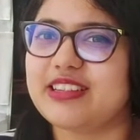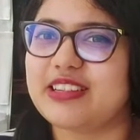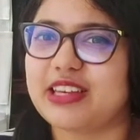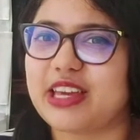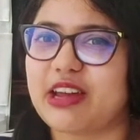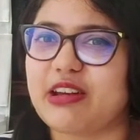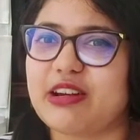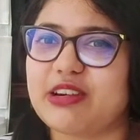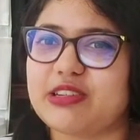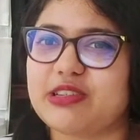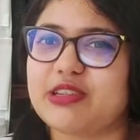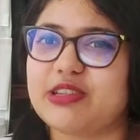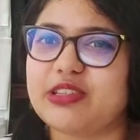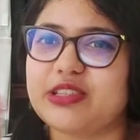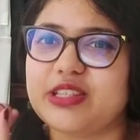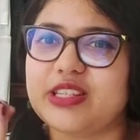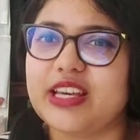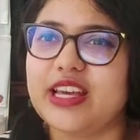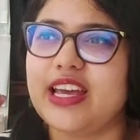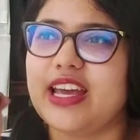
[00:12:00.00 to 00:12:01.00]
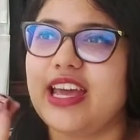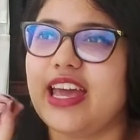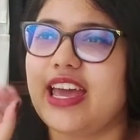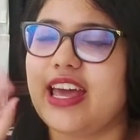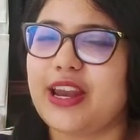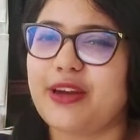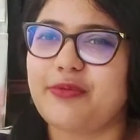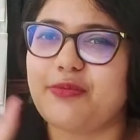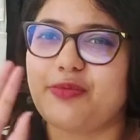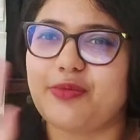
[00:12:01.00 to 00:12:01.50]
in the characters
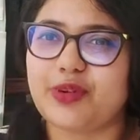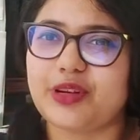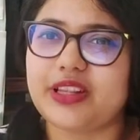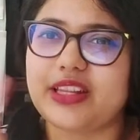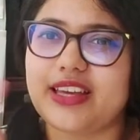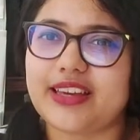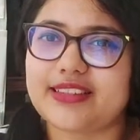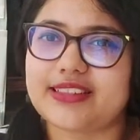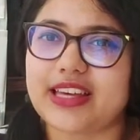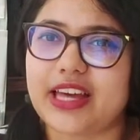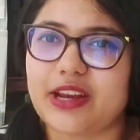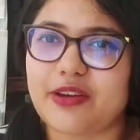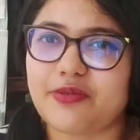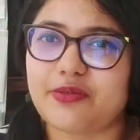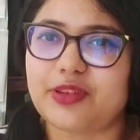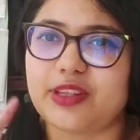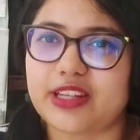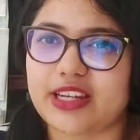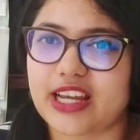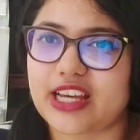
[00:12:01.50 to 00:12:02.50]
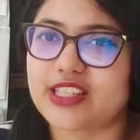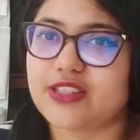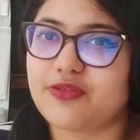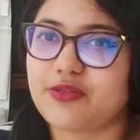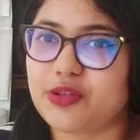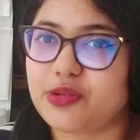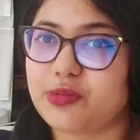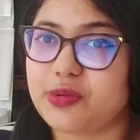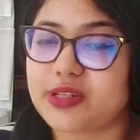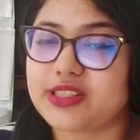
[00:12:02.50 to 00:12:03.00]
and I'm really excited for the next
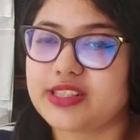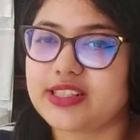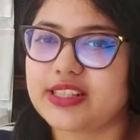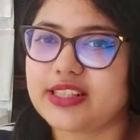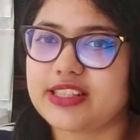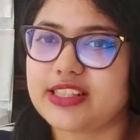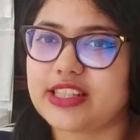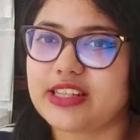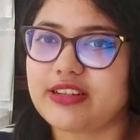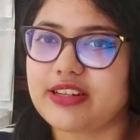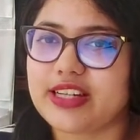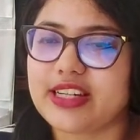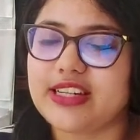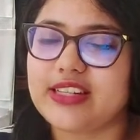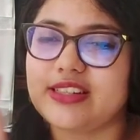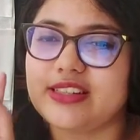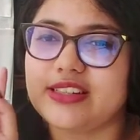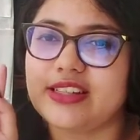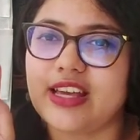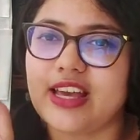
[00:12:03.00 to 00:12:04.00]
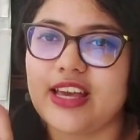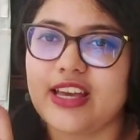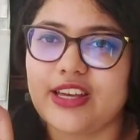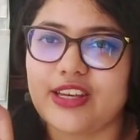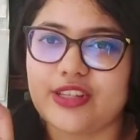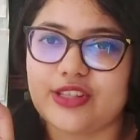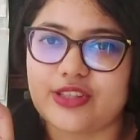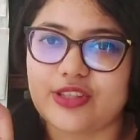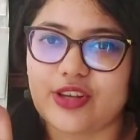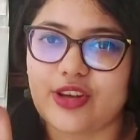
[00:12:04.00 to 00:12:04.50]
few books in the series.
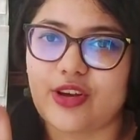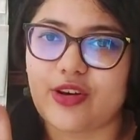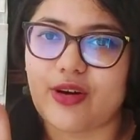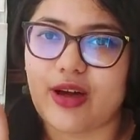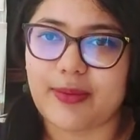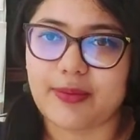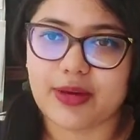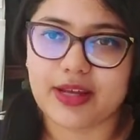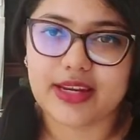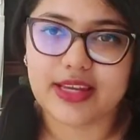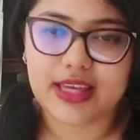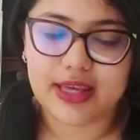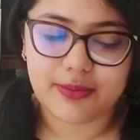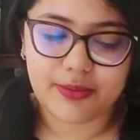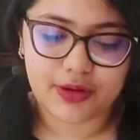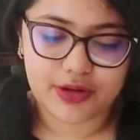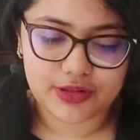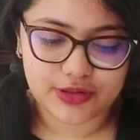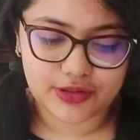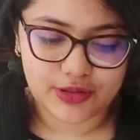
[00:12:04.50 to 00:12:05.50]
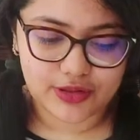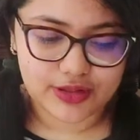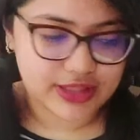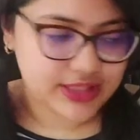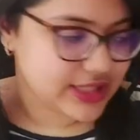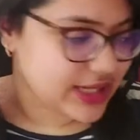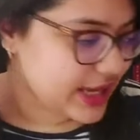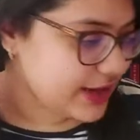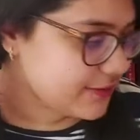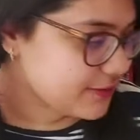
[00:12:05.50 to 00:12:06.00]
So I'm going to keep her soul
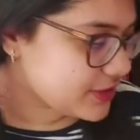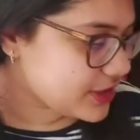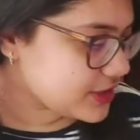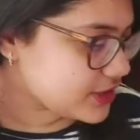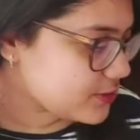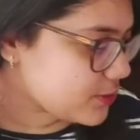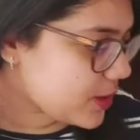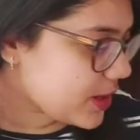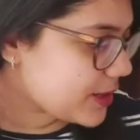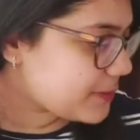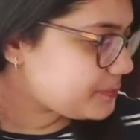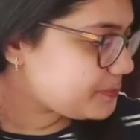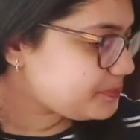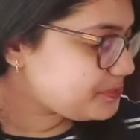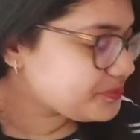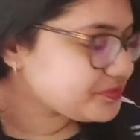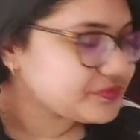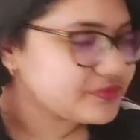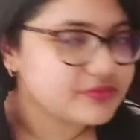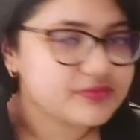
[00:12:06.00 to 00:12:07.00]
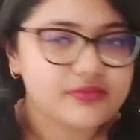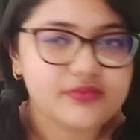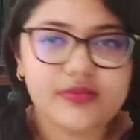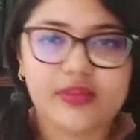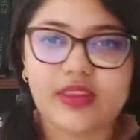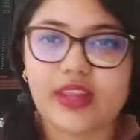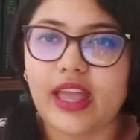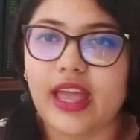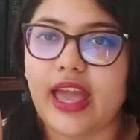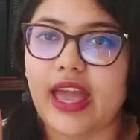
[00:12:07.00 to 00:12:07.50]
to take for this one
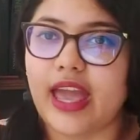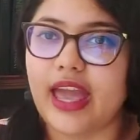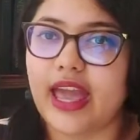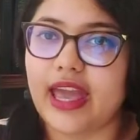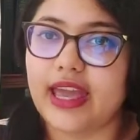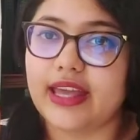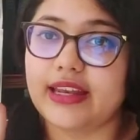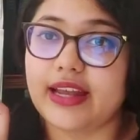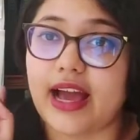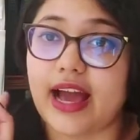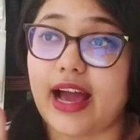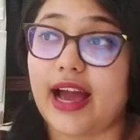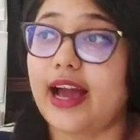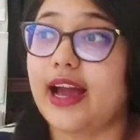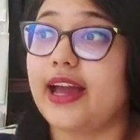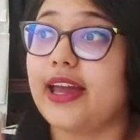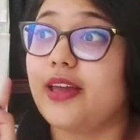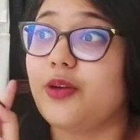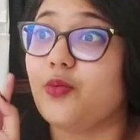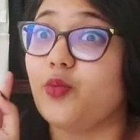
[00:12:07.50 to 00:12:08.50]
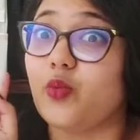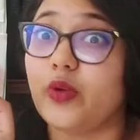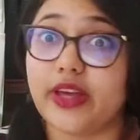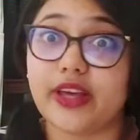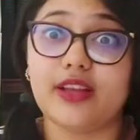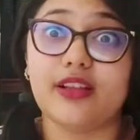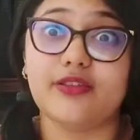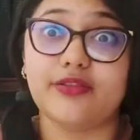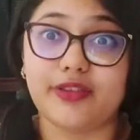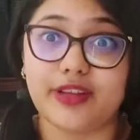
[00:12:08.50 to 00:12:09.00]
and I
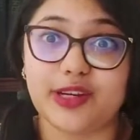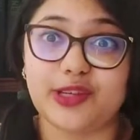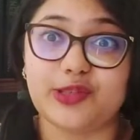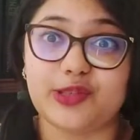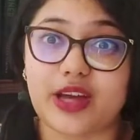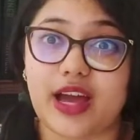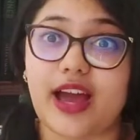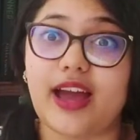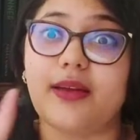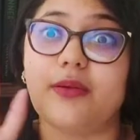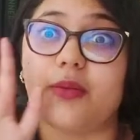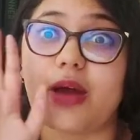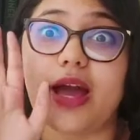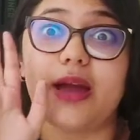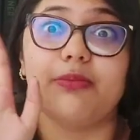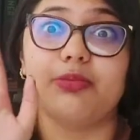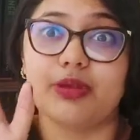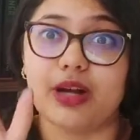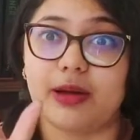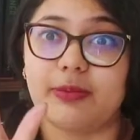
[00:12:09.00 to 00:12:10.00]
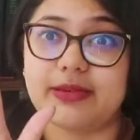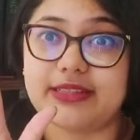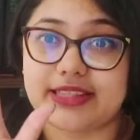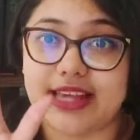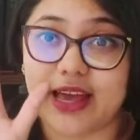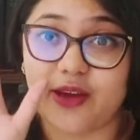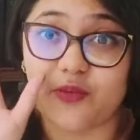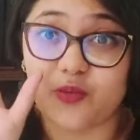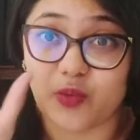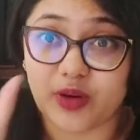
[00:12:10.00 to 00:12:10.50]
will finish, I, I promise,
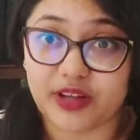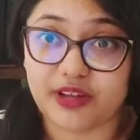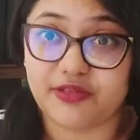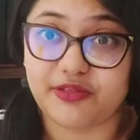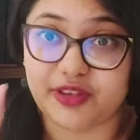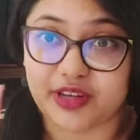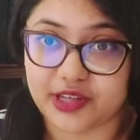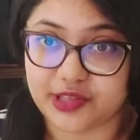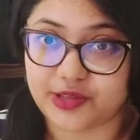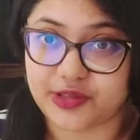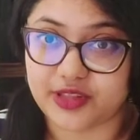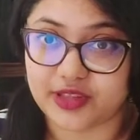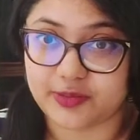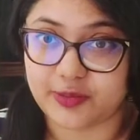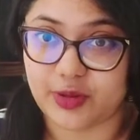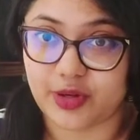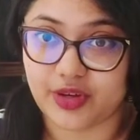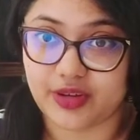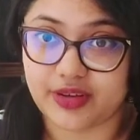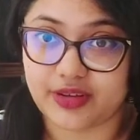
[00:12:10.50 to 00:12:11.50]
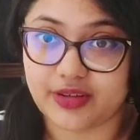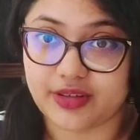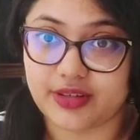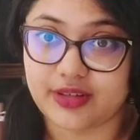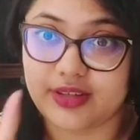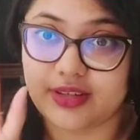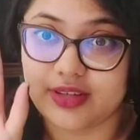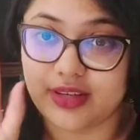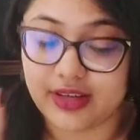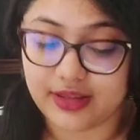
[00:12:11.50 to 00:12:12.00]
I will finish this book
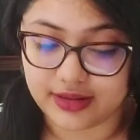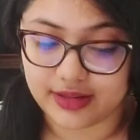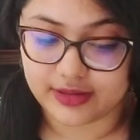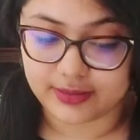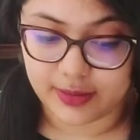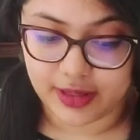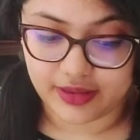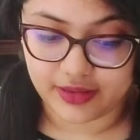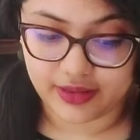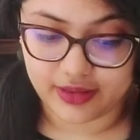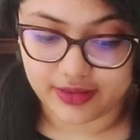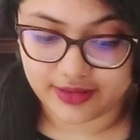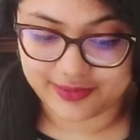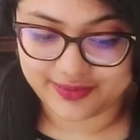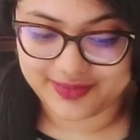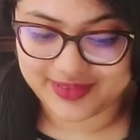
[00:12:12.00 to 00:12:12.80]
this month.